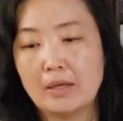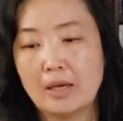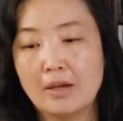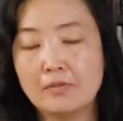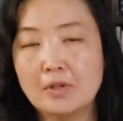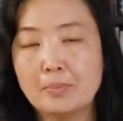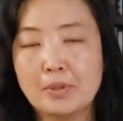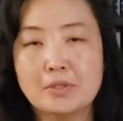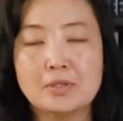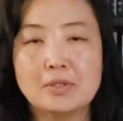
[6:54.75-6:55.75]
every
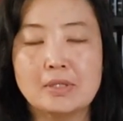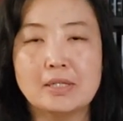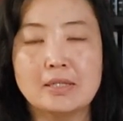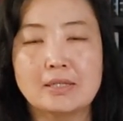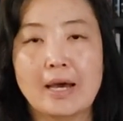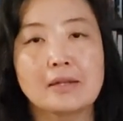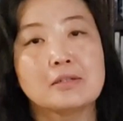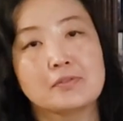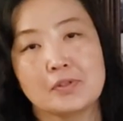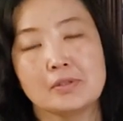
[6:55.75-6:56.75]
person is at a
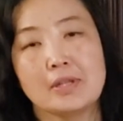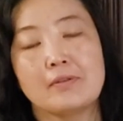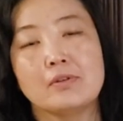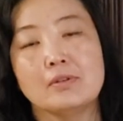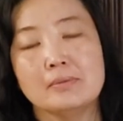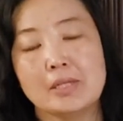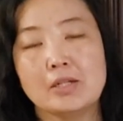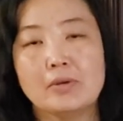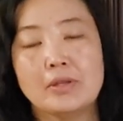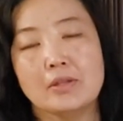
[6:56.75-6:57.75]
different level, you
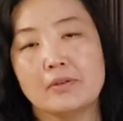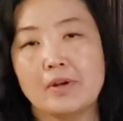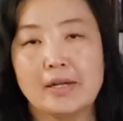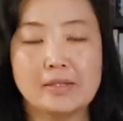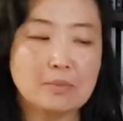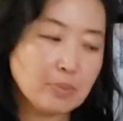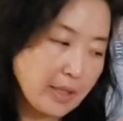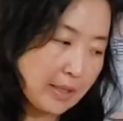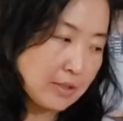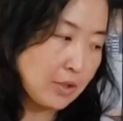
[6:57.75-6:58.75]
know, in their violin
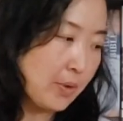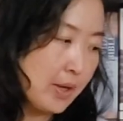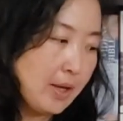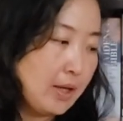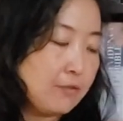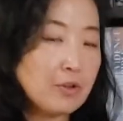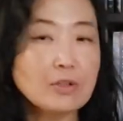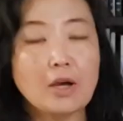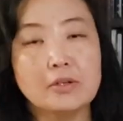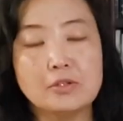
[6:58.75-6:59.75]
playing. So if you're
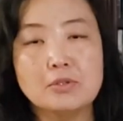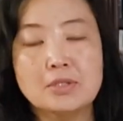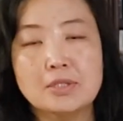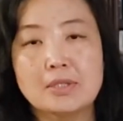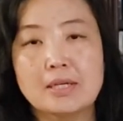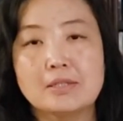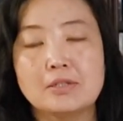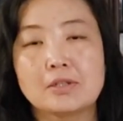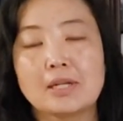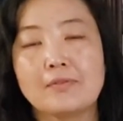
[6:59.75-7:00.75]
not used to this,
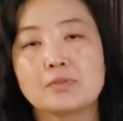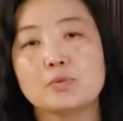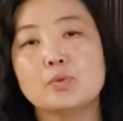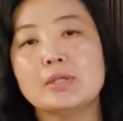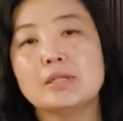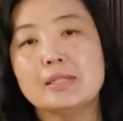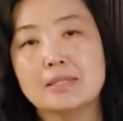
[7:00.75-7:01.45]
you're going to have to really